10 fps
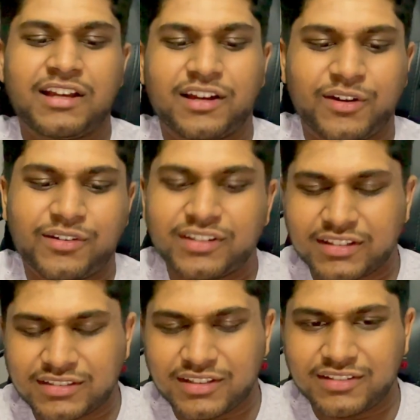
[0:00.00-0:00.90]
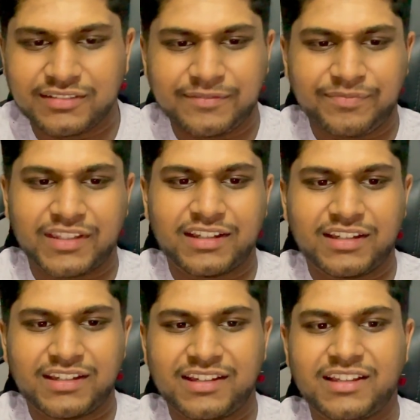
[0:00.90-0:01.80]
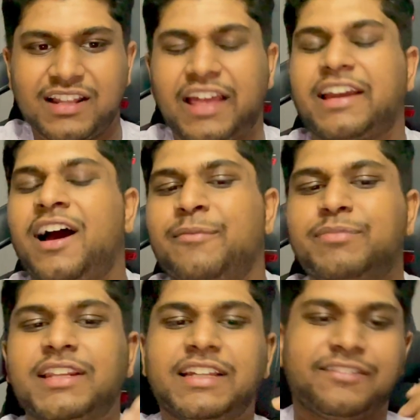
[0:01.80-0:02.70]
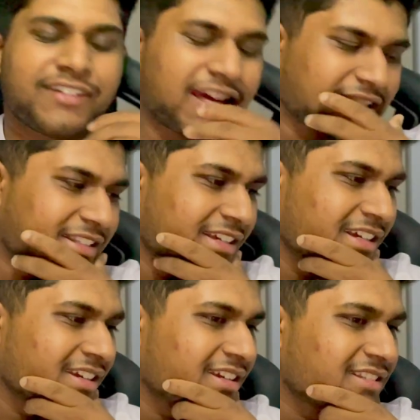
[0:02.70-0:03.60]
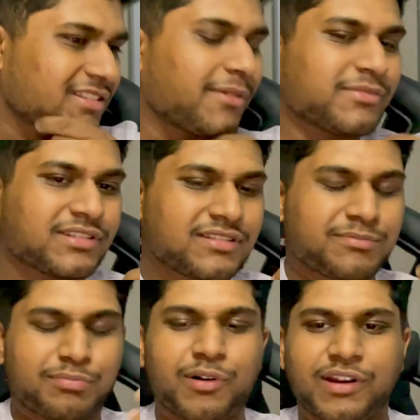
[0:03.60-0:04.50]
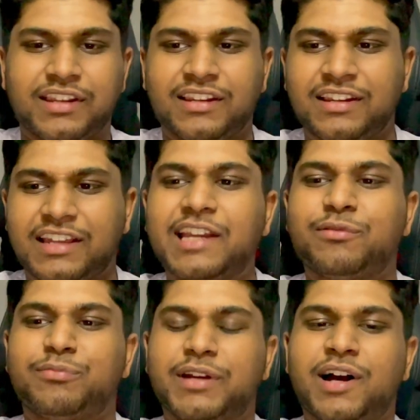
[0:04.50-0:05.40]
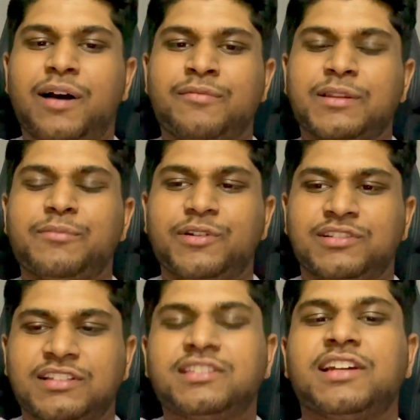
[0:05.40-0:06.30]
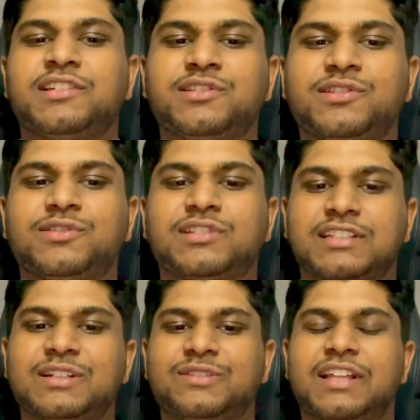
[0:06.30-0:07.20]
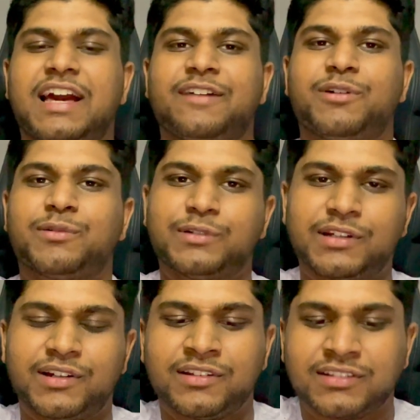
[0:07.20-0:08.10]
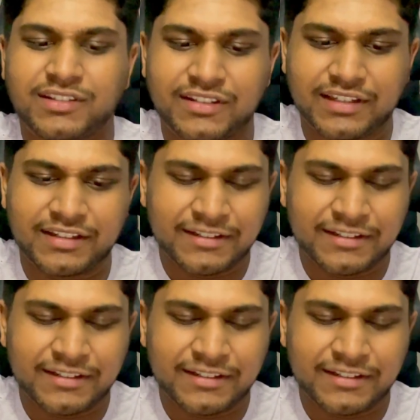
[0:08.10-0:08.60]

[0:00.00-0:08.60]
coding. So yeah, like I believe at some point it will become the most essential skill that everyone will know. So yeah.